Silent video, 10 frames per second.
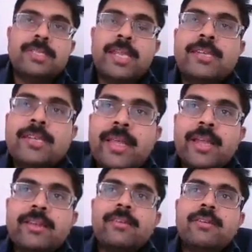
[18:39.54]

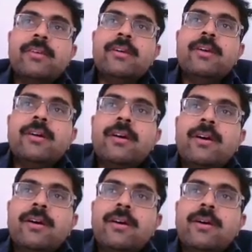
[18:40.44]
stated that
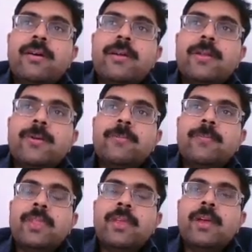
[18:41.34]

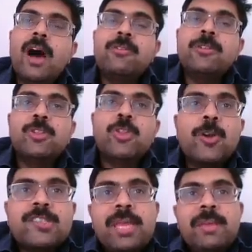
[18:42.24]
our
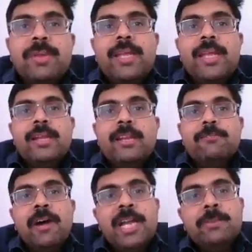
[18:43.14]
thoughts may be
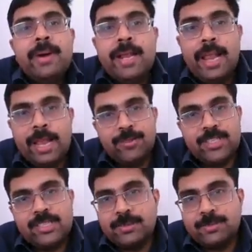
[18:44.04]
defined by
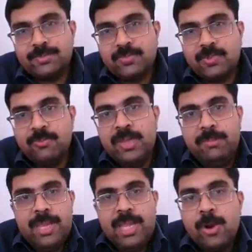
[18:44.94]
language.
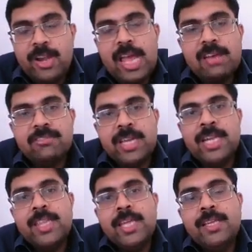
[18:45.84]
We may not
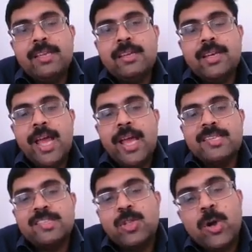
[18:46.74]
have anything
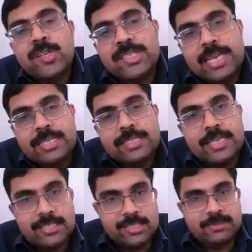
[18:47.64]
as thoughts
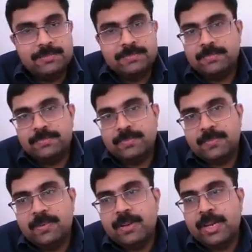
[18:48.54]
as such,
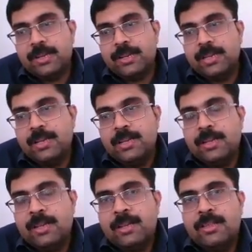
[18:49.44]
right?
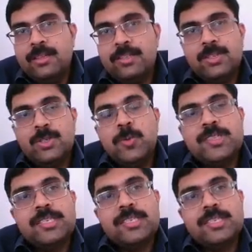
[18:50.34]
There is
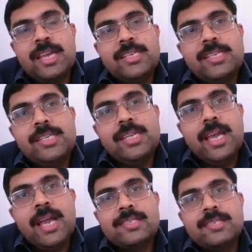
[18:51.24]
no such
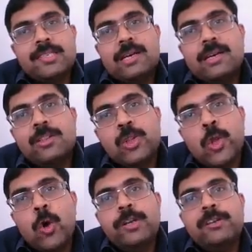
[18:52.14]
entity as a
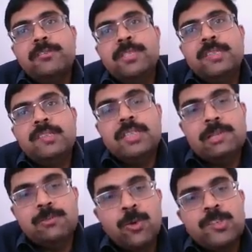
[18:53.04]
thought which is
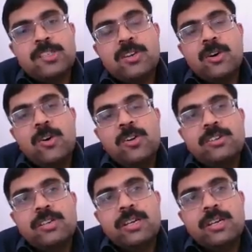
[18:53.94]
divorced or